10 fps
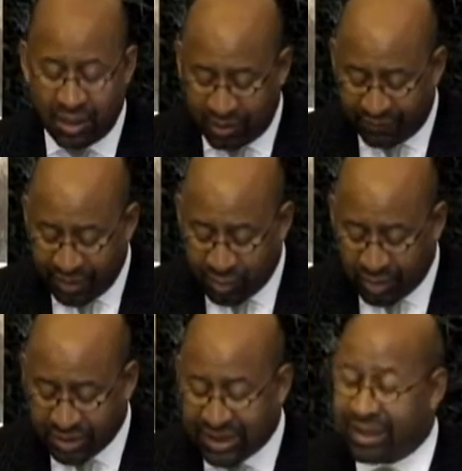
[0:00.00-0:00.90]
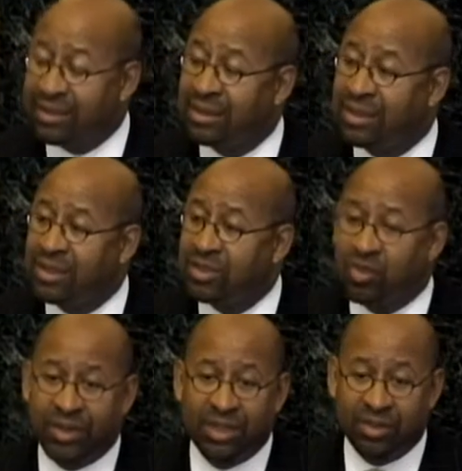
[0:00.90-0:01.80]
on February 2nd,
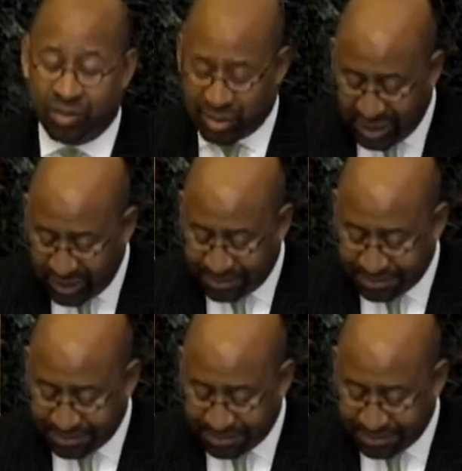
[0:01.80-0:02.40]
2013.